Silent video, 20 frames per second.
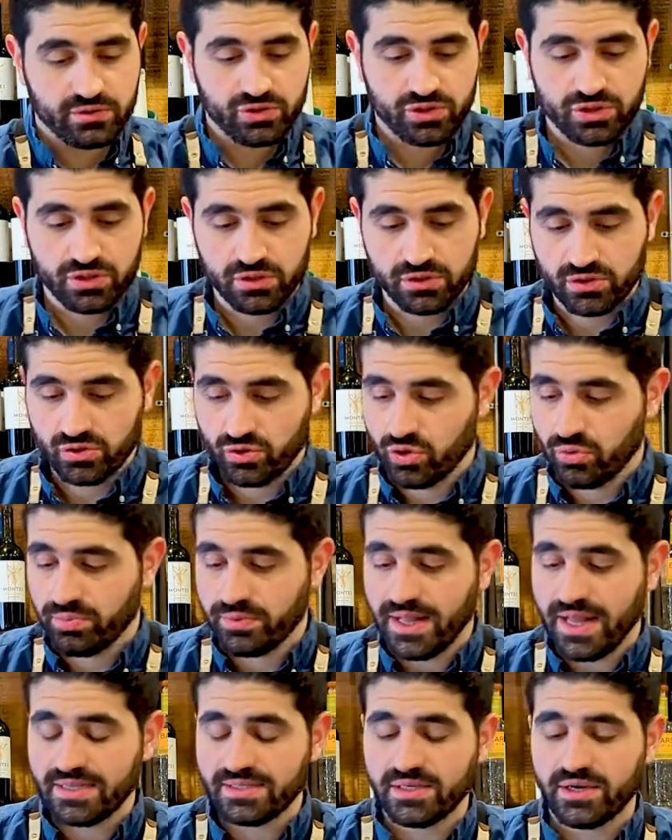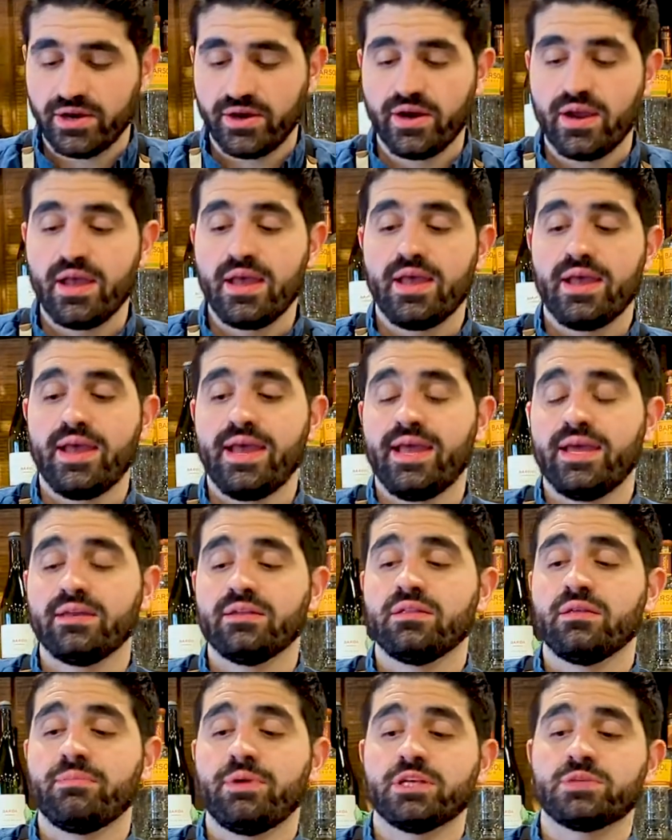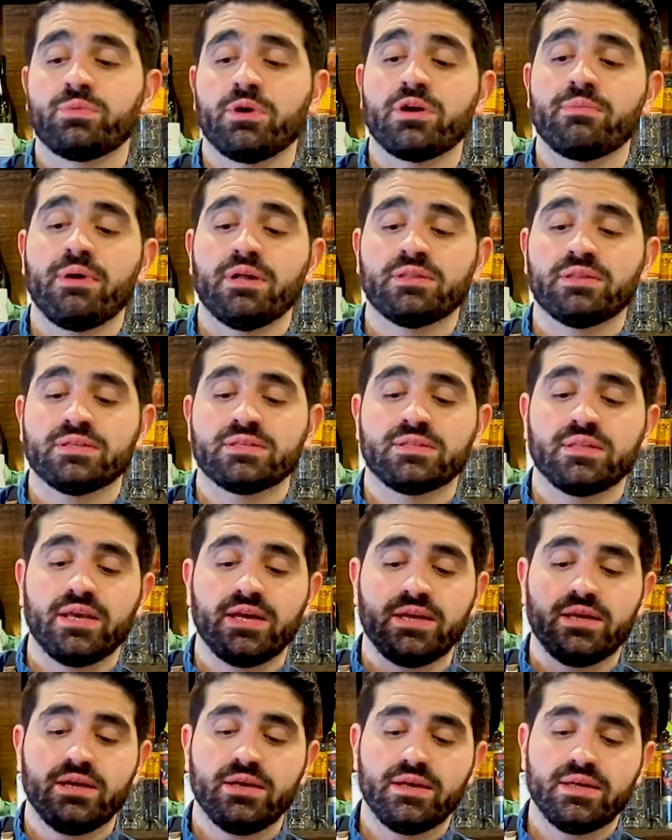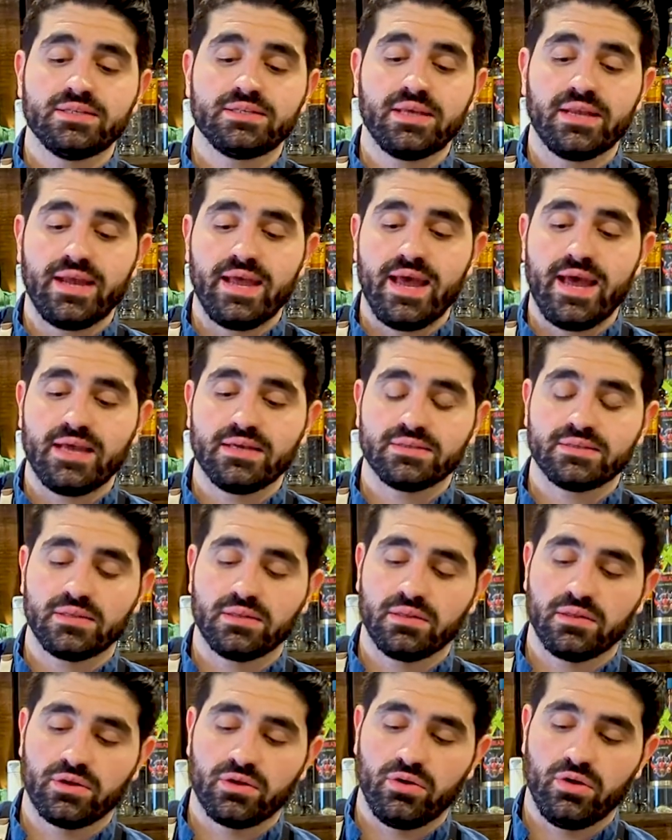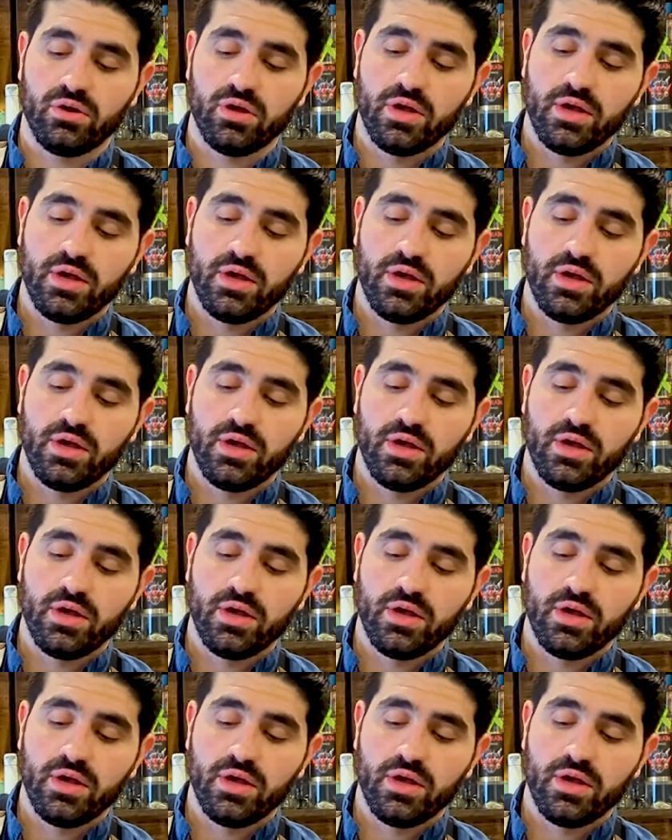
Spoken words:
chilled coupe glass here, and the best part about this lid is that it has the little